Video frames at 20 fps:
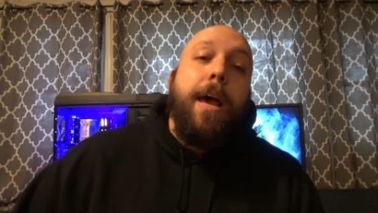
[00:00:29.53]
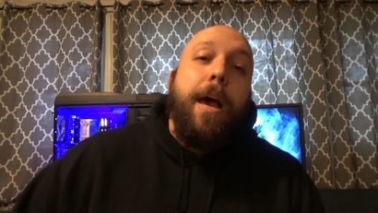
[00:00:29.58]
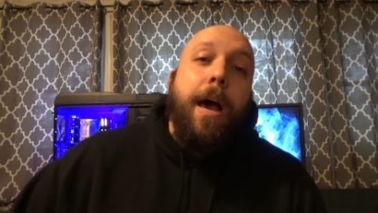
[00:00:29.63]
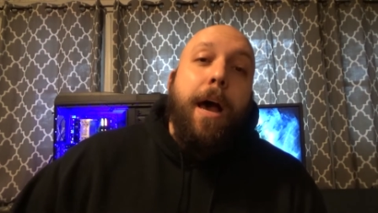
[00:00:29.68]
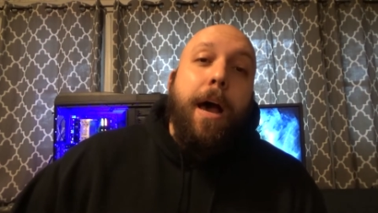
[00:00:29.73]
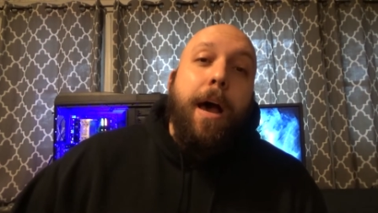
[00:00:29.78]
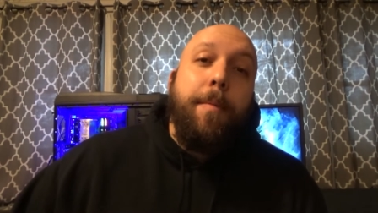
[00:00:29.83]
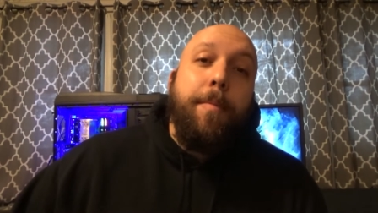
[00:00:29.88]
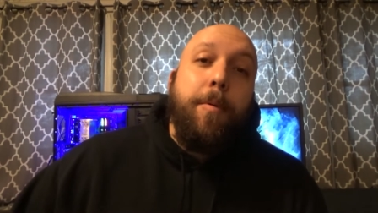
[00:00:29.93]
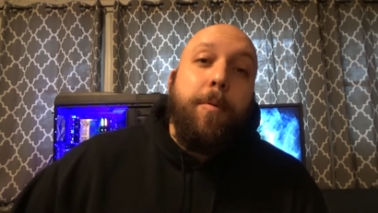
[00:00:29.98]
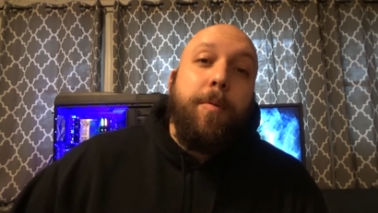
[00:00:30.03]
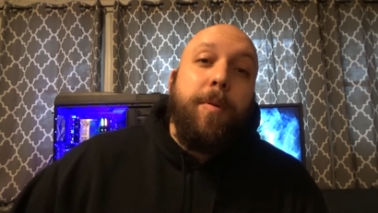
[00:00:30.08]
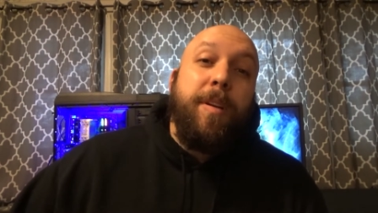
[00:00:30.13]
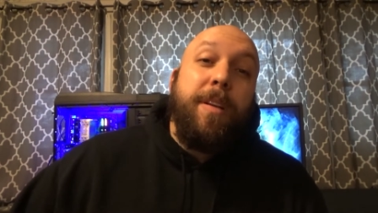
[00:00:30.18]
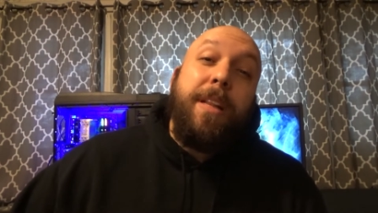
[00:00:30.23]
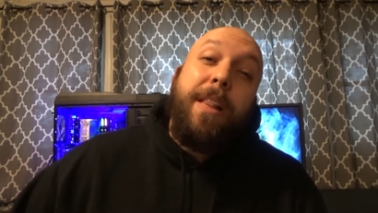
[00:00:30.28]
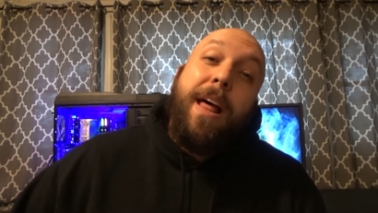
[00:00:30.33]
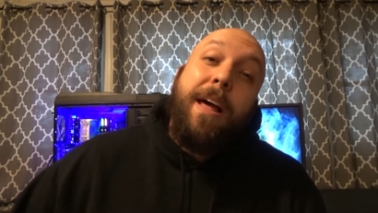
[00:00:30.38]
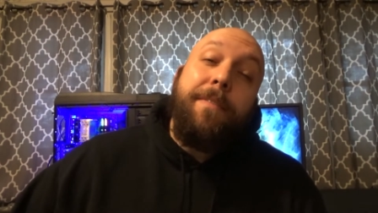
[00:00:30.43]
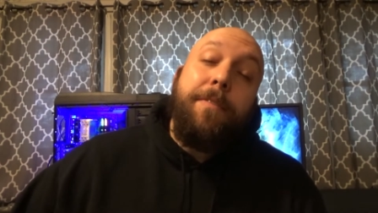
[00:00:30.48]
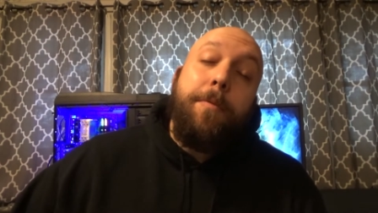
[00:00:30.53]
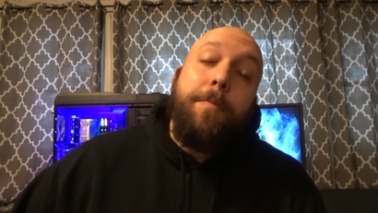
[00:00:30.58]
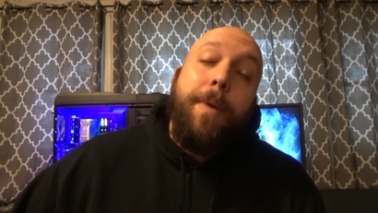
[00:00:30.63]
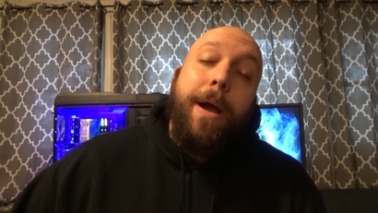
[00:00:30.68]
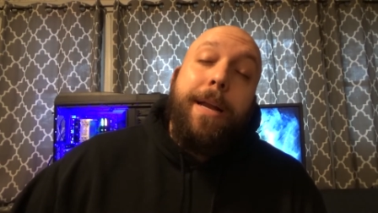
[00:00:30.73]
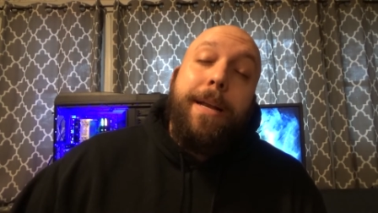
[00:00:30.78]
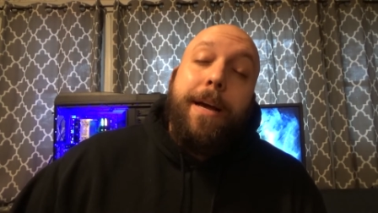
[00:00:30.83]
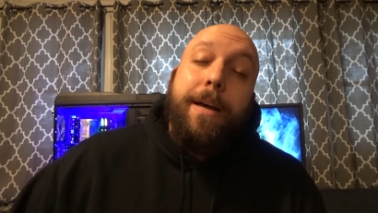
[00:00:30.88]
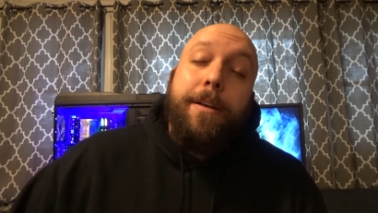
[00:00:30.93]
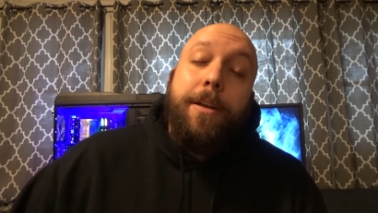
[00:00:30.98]
but what a lot of you
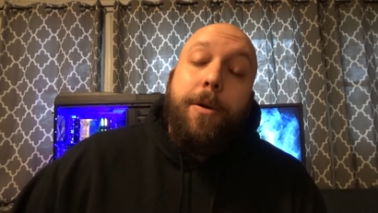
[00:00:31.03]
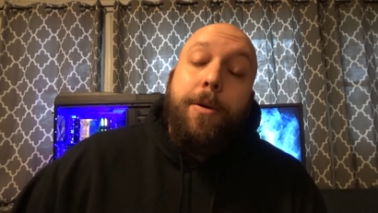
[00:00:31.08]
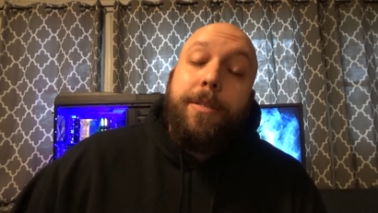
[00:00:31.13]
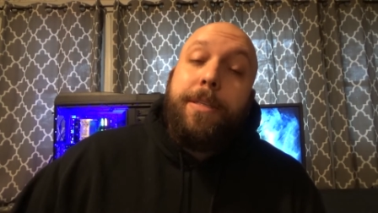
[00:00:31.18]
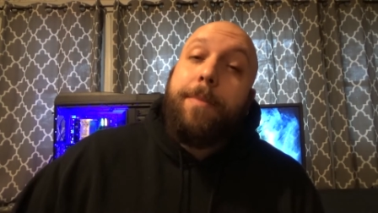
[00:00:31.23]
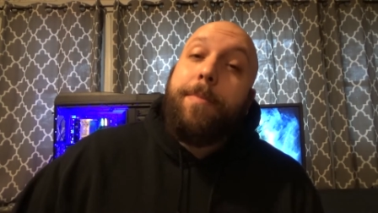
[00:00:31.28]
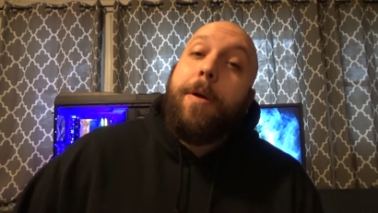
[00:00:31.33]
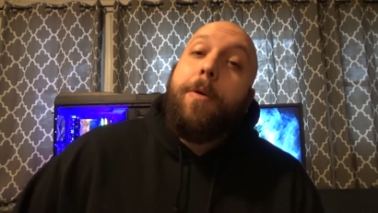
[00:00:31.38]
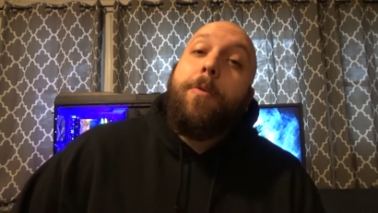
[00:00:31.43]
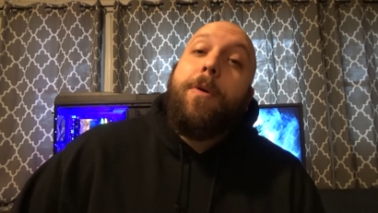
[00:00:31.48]
might not know is that my